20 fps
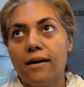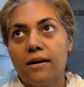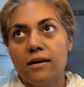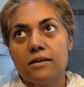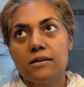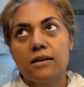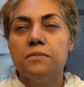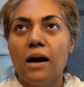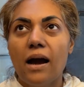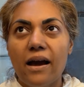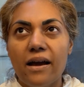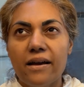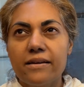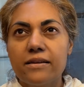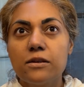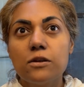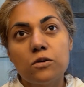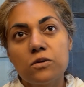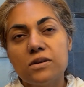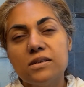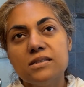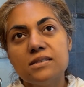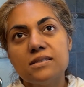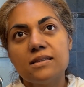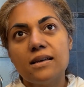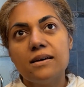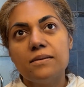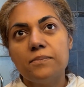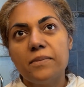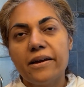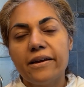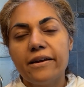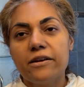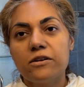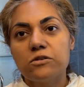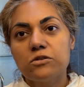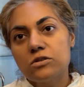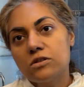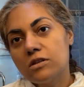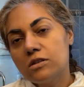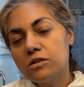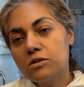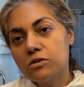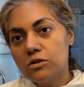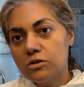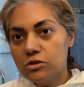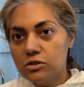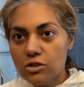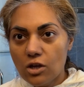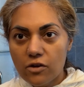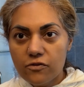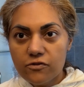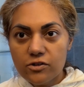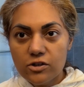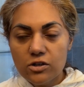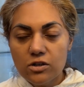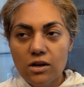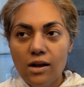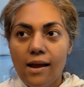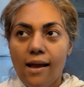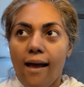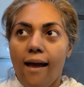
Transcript: and I noticed that my hair is a little softer